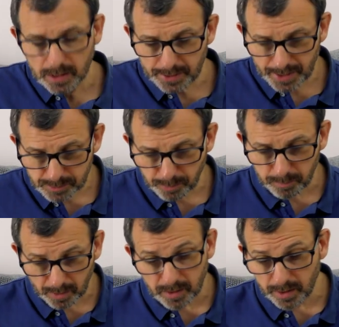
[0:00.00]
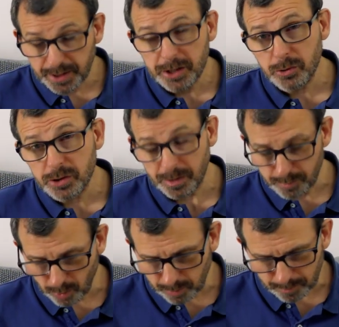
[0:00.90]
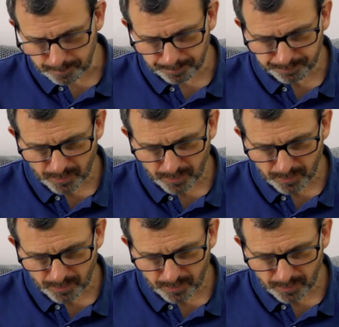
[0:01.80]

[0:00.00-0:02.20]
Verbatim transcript: And that's uh, an interesting problem.